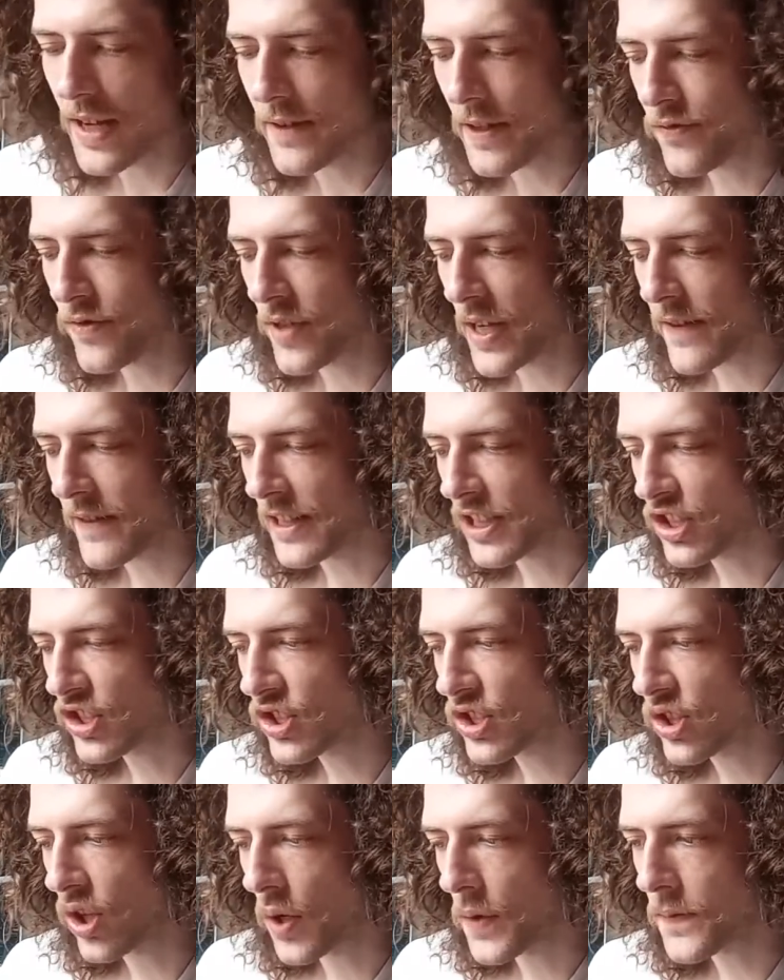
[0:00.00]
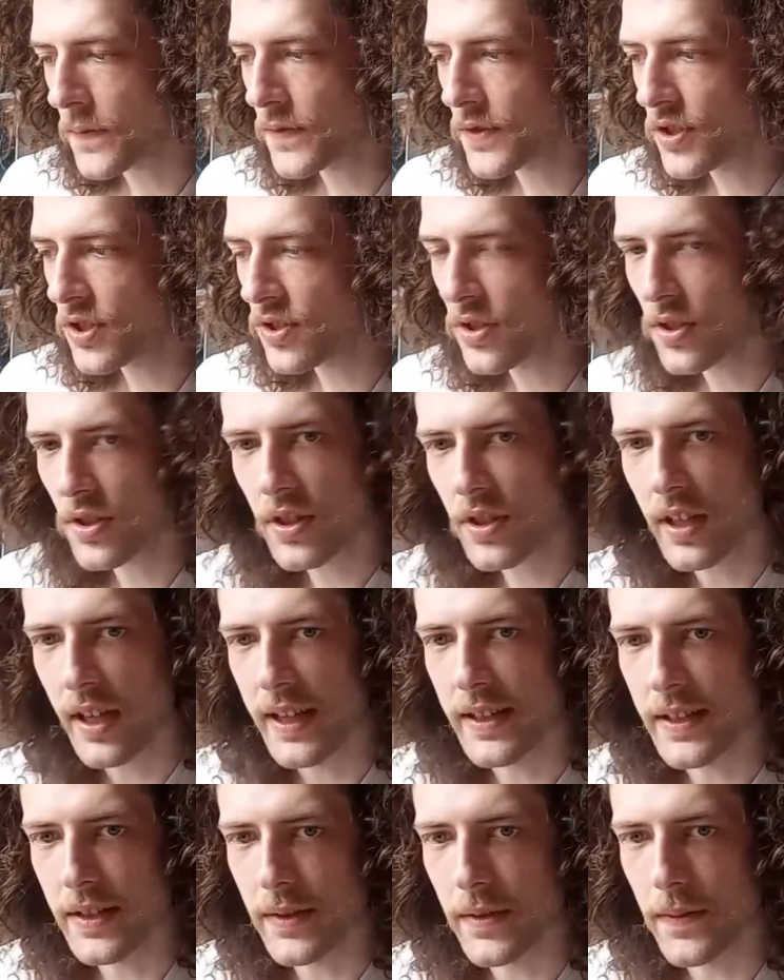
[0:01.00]
very soft
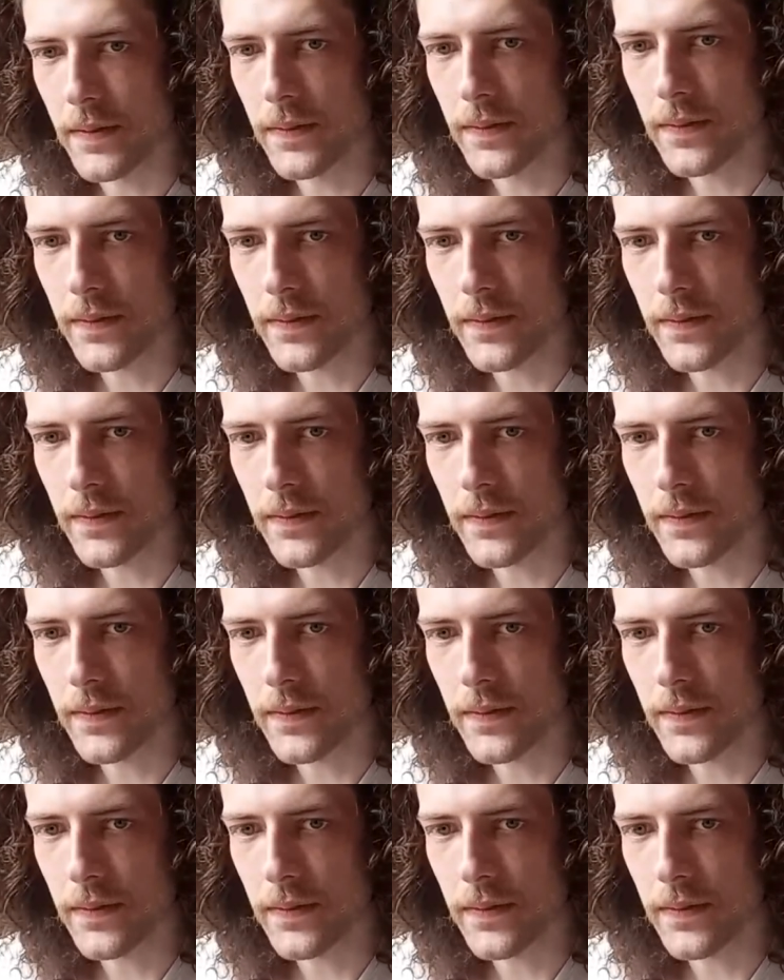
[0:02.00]
kind of